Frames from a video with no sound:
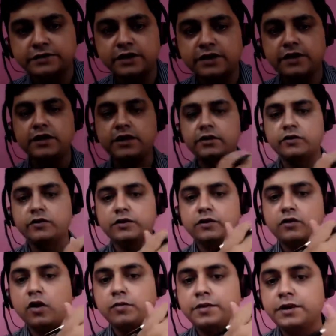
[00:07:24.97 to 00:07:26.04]
Earlier I wrote
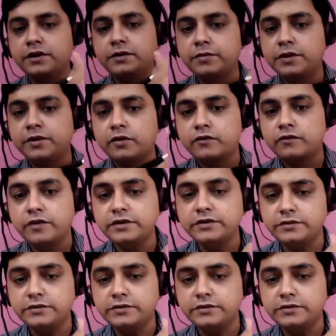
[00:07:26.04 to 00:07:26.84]
Rob hit me on face.